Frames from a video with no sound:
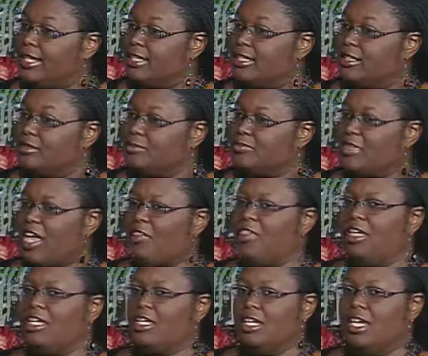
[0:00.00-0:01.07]
And I
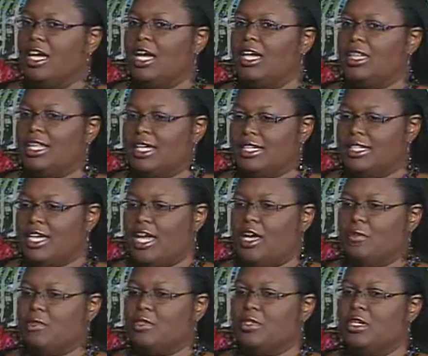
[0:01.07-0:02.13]
think a lot of
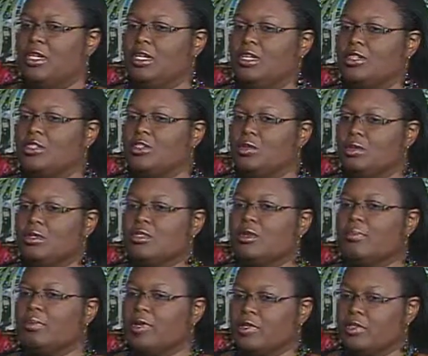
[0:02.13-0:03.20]
times students are
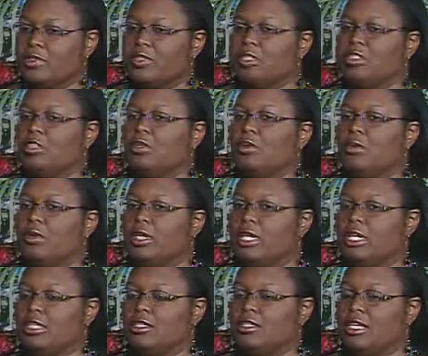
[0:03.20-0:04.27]
pressured into going
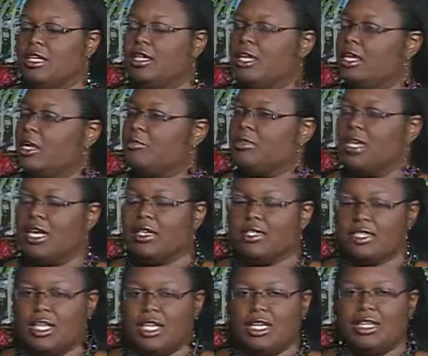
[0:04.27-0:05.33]
into, and I'm not
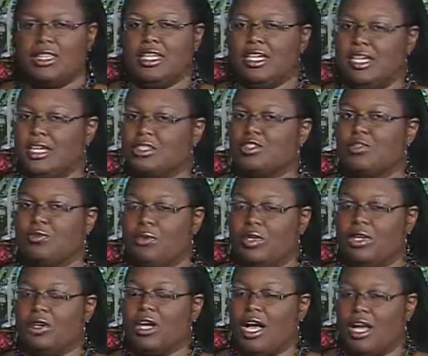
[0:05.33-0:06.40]
saying anything against the
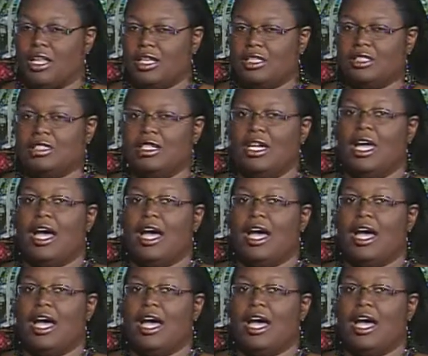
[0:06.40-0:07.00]
four-year college.